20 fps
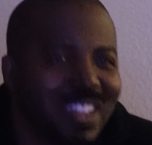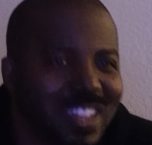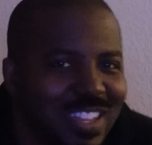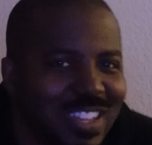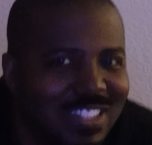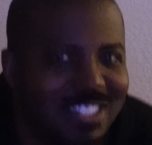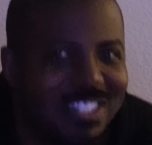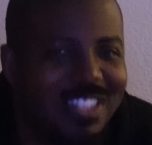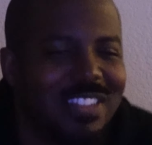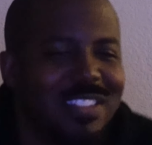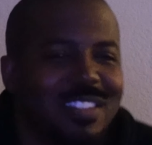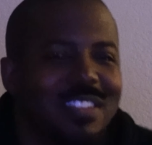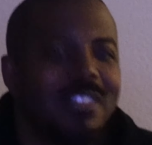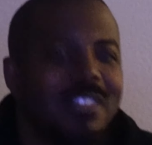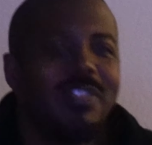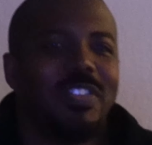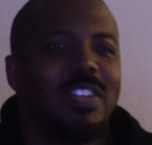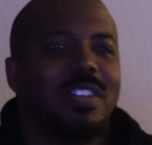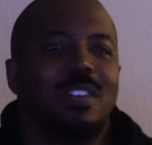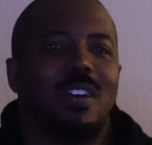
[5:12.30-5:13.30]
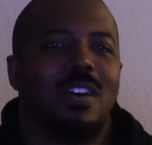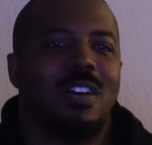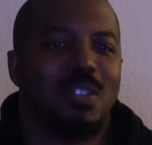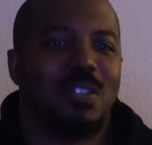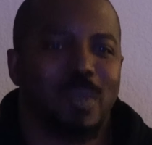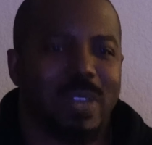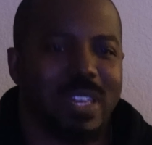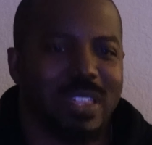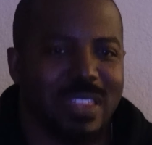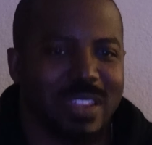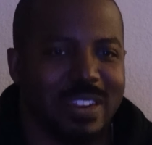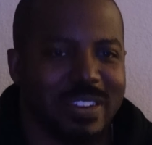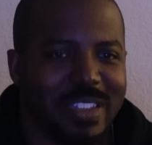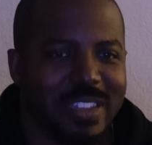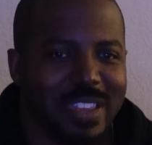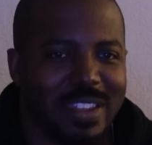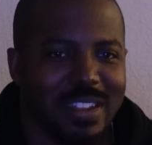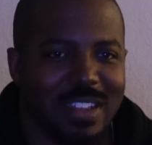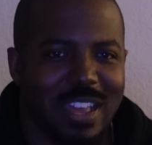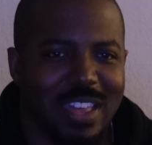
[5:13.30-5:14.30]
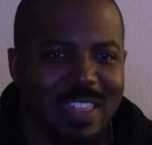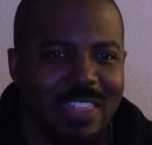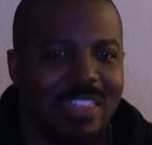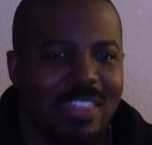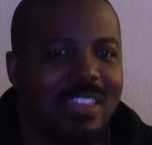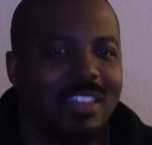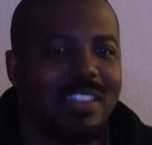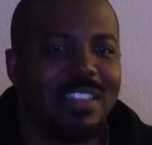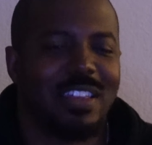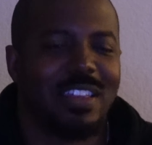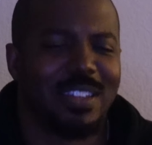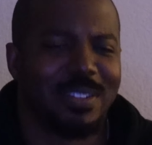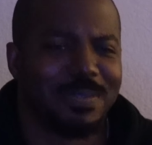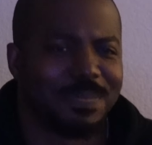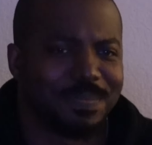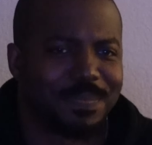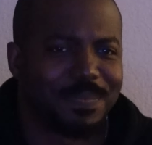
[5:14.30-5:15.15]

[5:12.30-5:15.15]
It just doesn't feel all the way there yet. I think that